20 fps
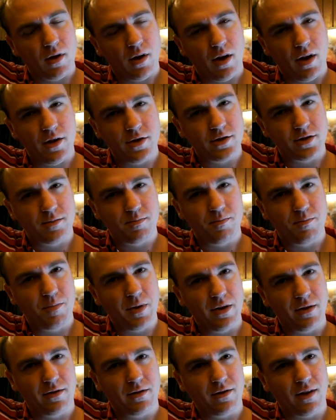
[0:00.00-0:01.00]
and just
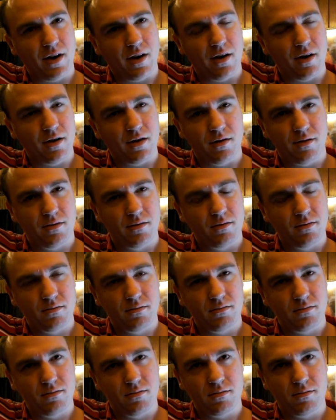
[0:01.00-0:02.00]
being scared
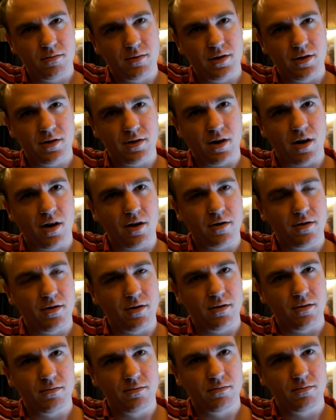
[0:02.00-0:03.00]
to talk
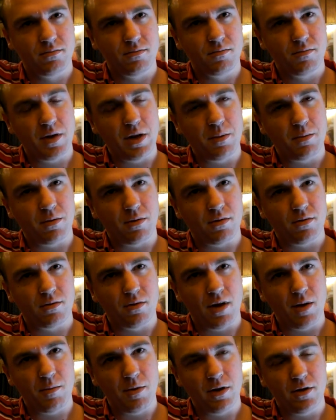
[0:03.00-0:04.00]
to people.
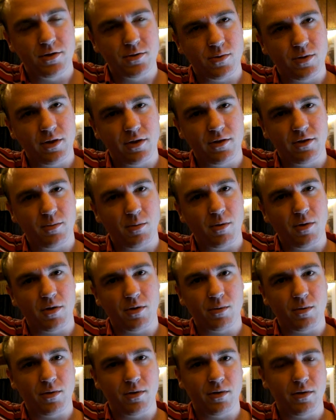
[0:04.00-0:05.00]
I mean, joining
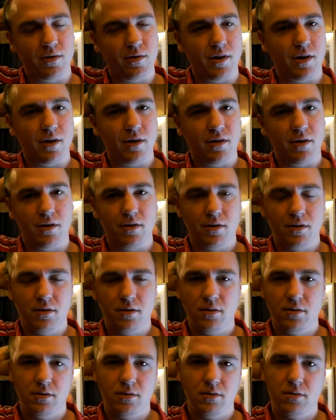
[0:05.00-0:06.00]
sports wasn't exactly
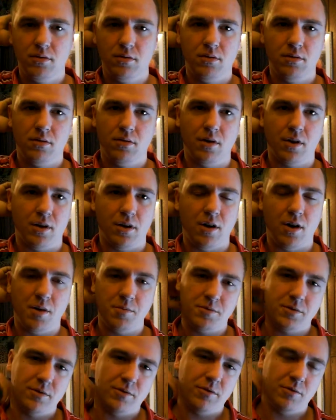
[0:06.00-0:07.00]
like an
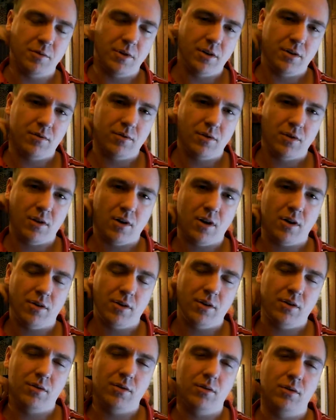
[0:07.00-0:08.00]
option for me for a lot of
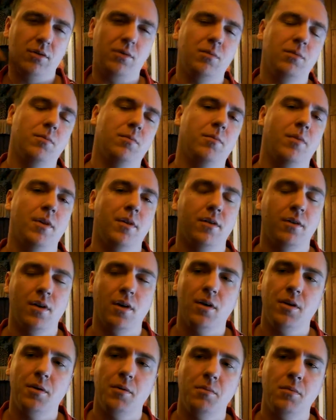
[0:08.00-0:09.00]
reasons at the
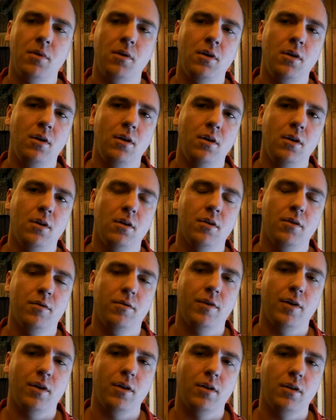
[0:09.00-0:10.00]
time and
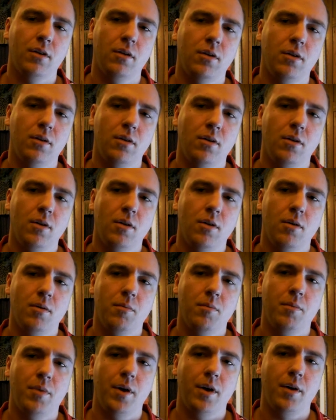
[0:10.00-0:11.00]
felt.
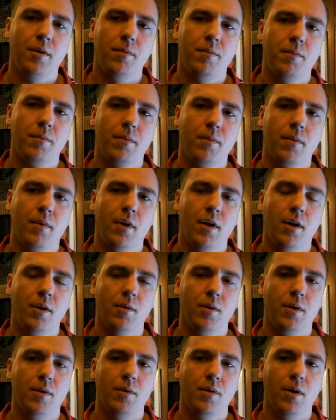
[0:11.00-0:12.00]
But
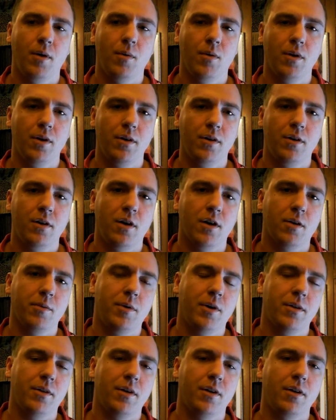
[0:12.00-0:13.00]
anyway, I wanted to talk
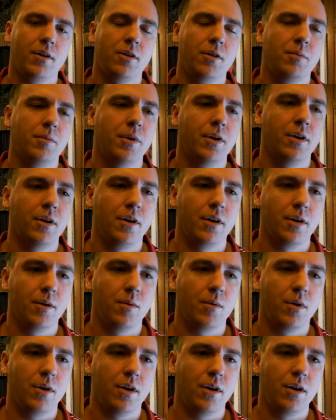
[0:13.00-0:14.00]
about that a little bit and I
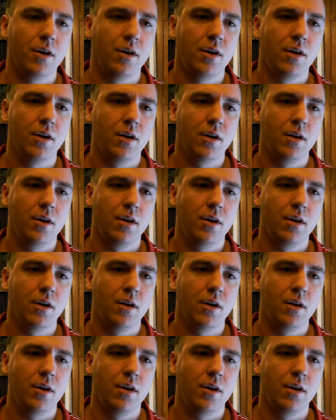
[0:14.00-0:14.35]
wanted